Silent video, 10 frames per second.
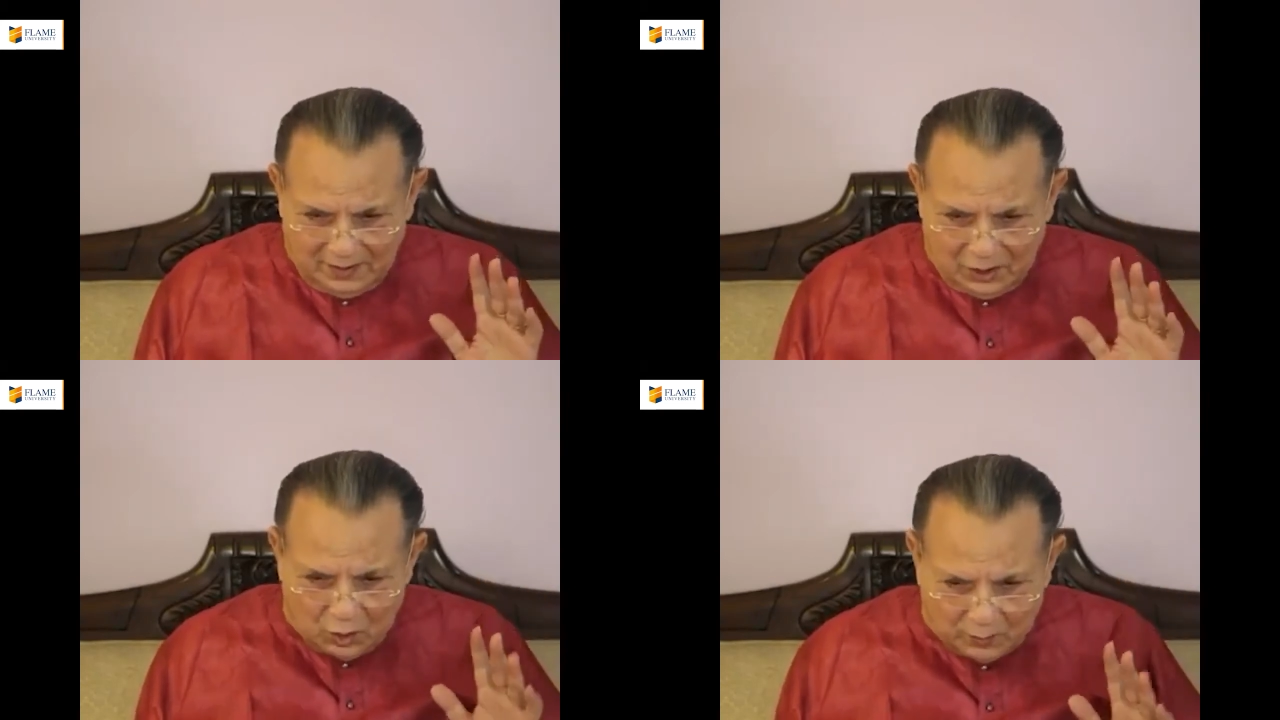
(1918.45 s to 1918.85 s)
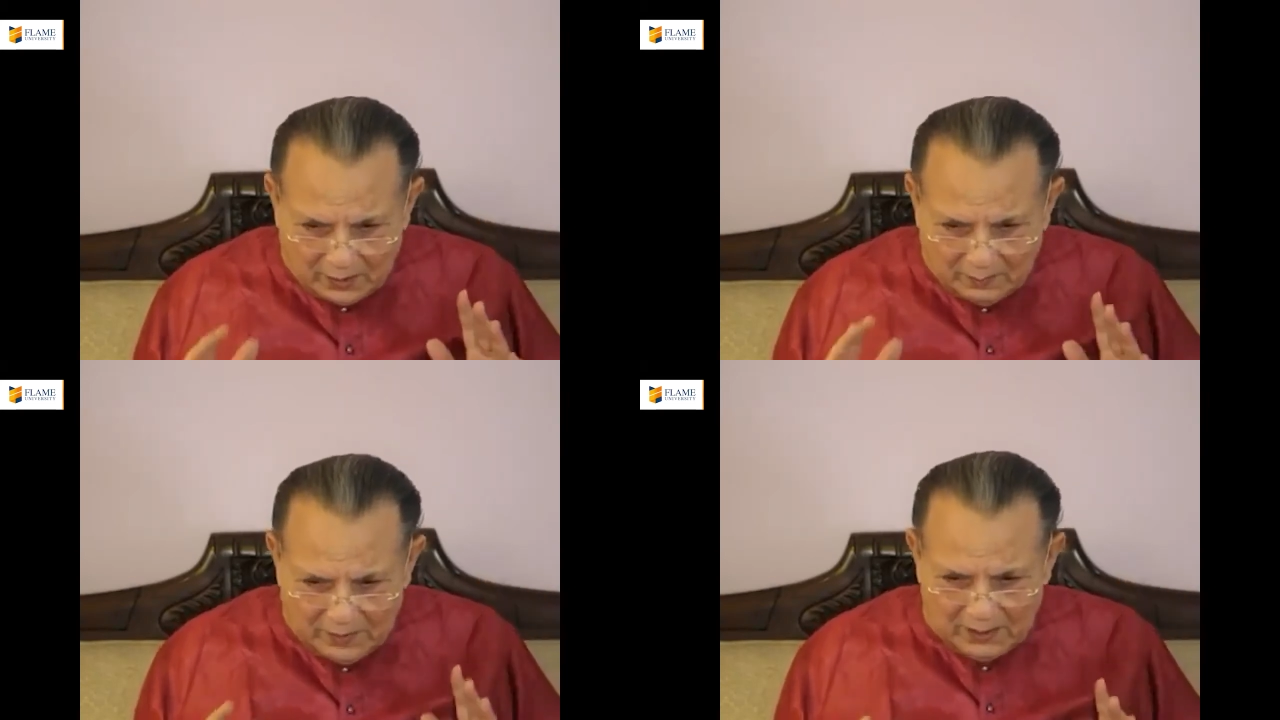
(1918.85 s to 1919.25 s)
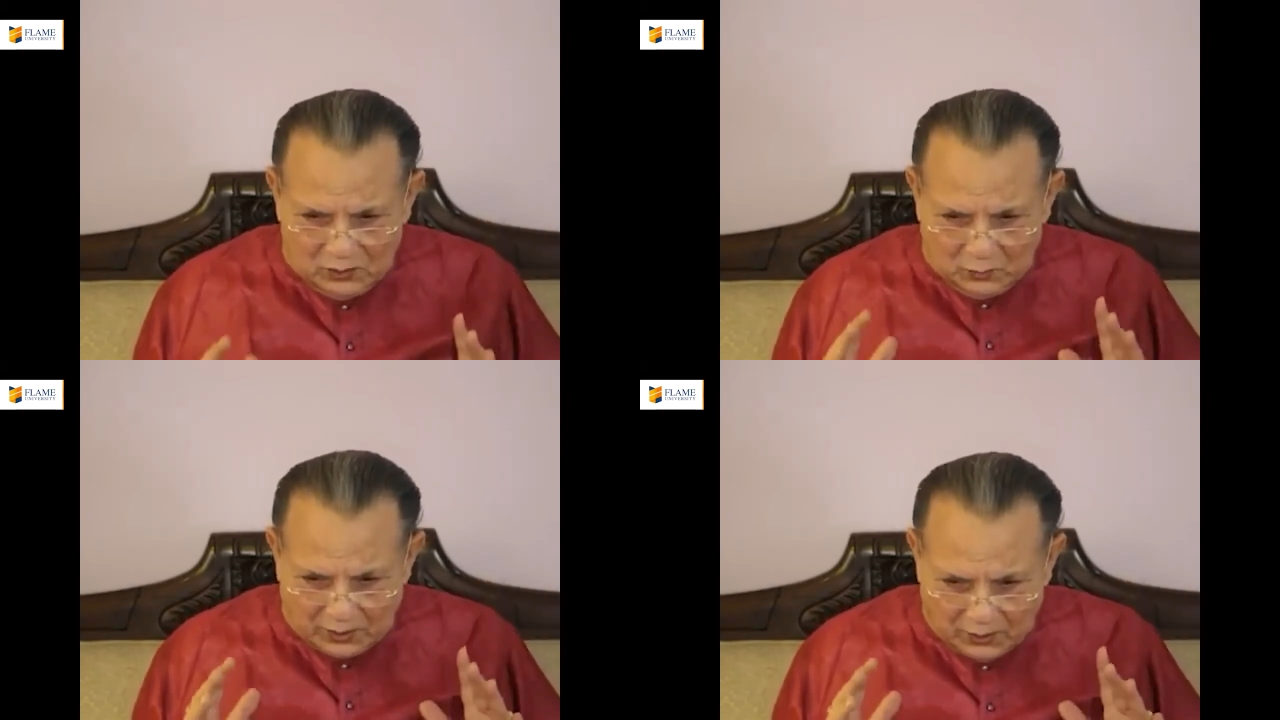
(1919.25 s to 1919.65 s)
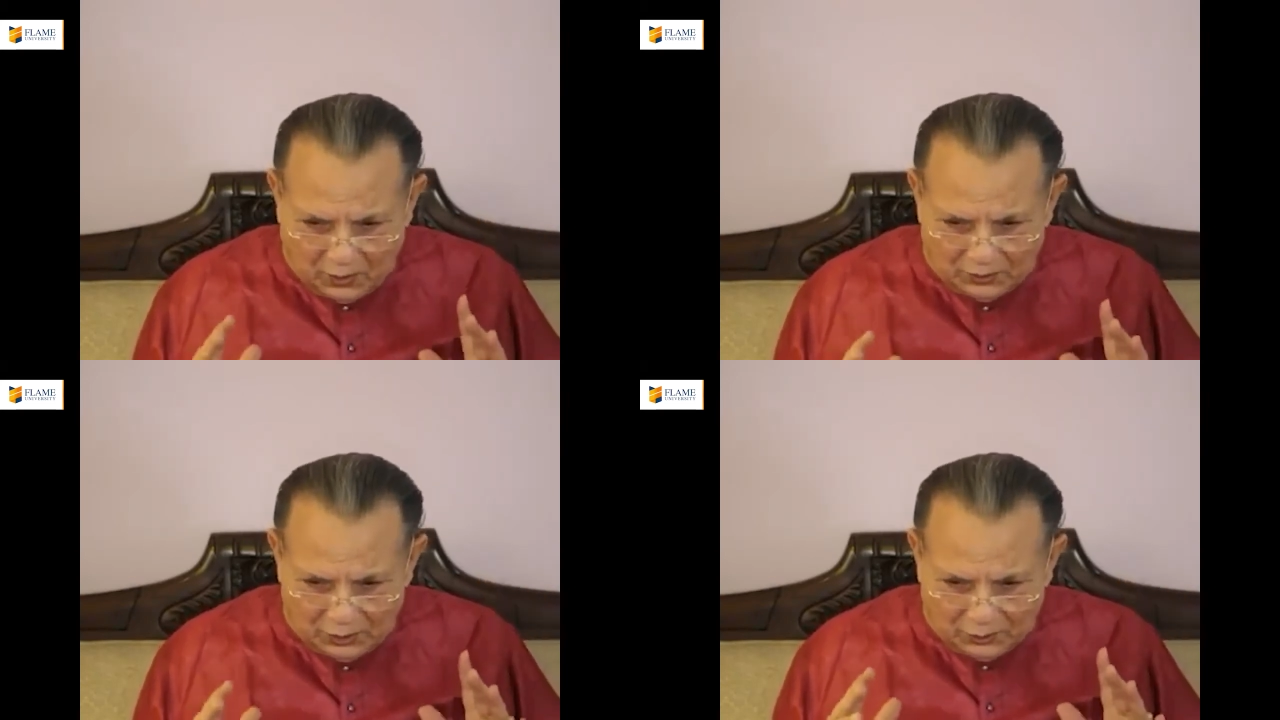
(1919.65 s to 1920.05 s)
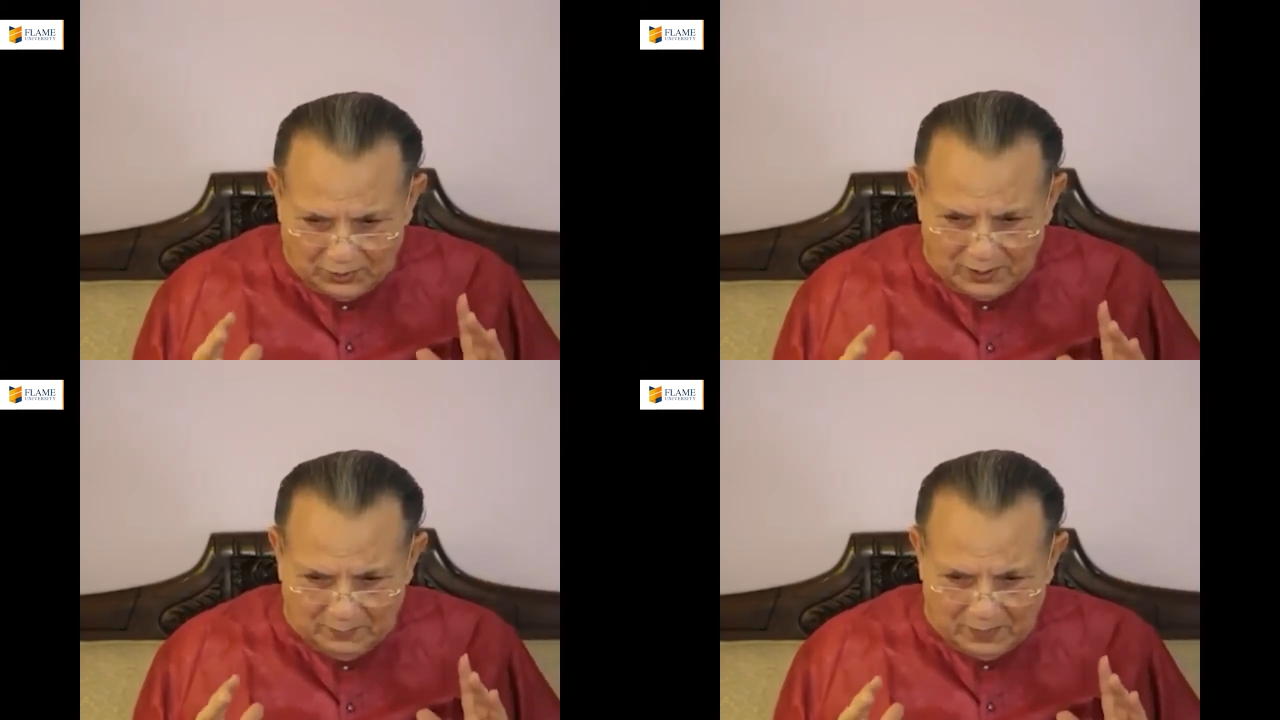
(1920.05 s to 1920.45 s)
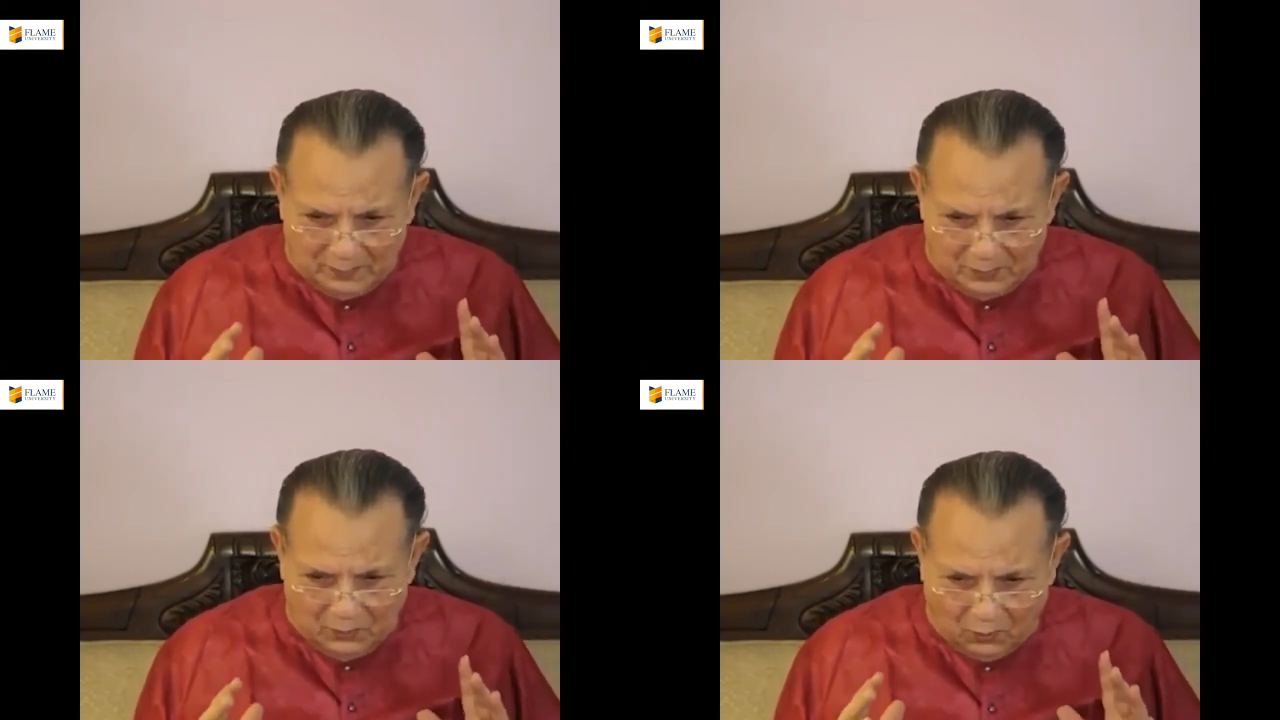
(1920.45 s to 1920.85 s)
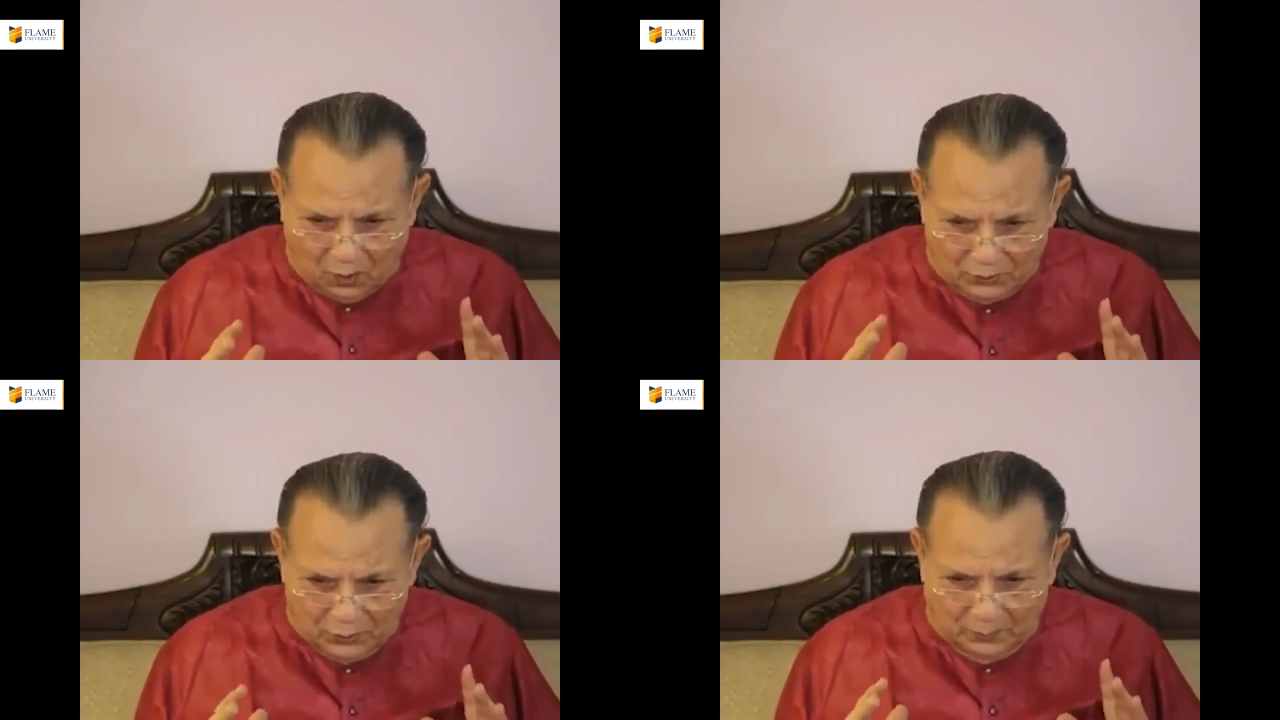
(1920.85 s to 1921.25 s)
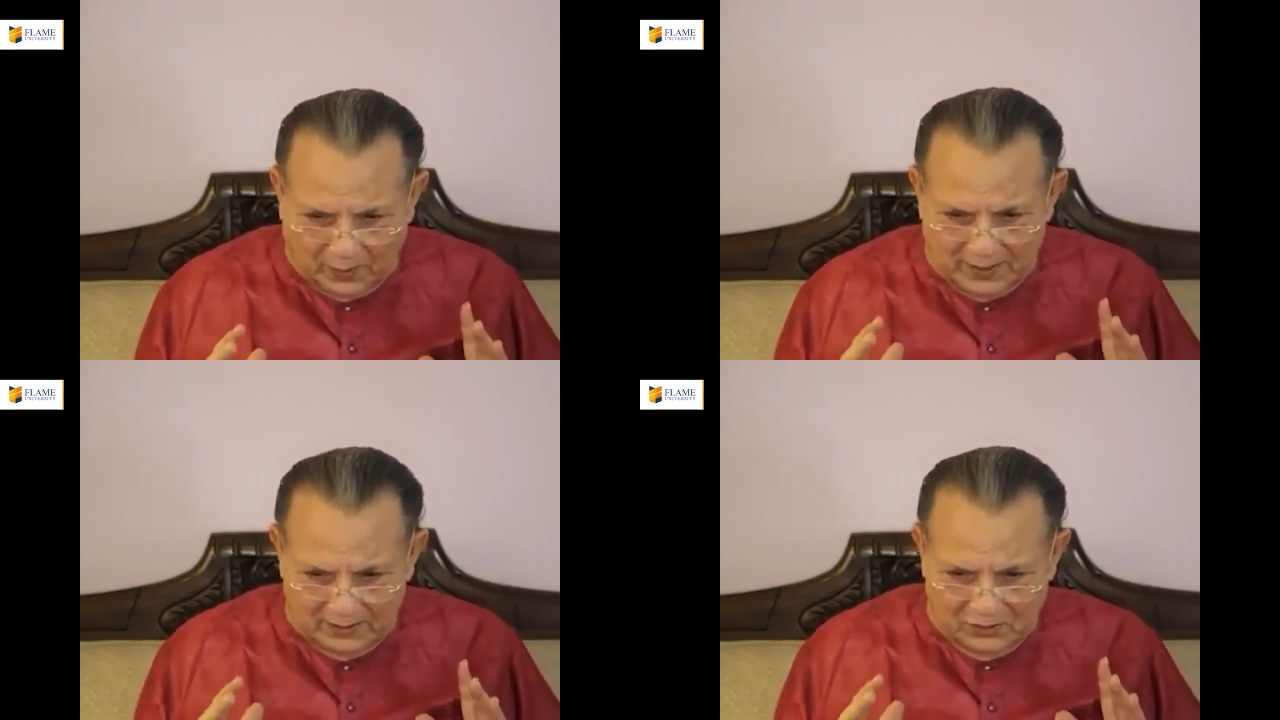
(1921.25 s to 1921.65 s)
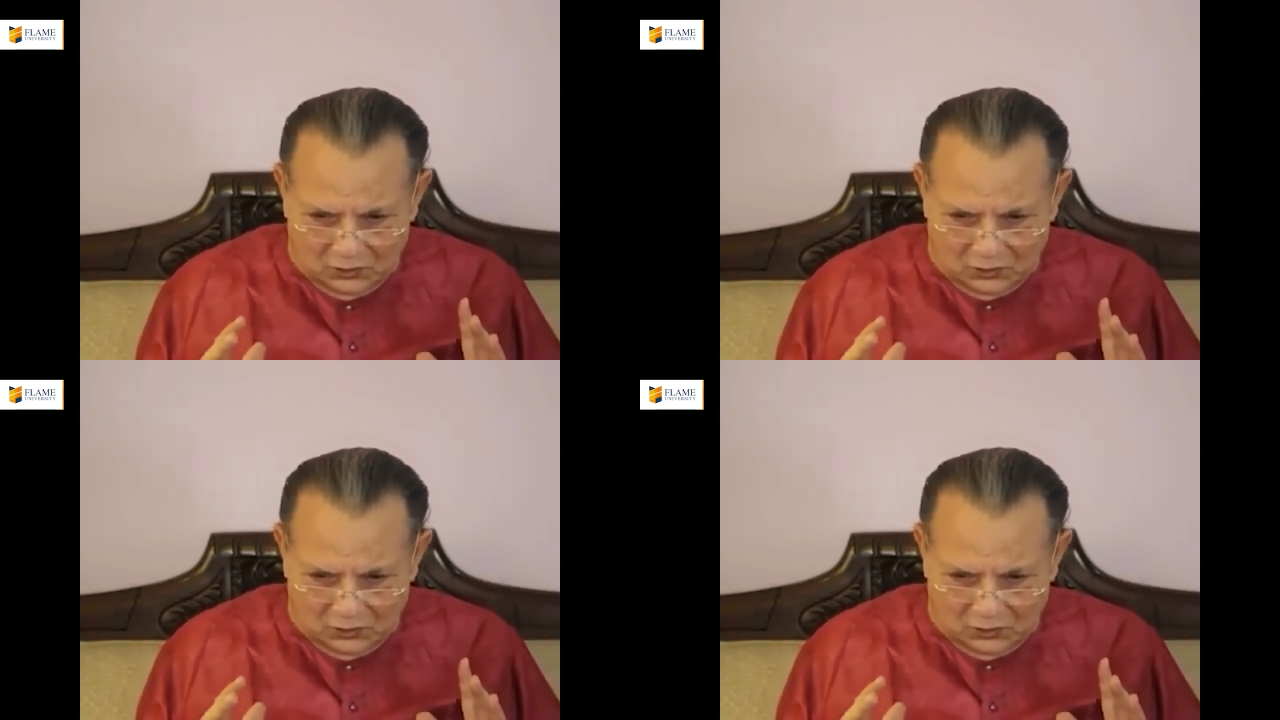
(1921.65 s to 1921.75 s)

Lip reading: human beings were not the only people who occupied the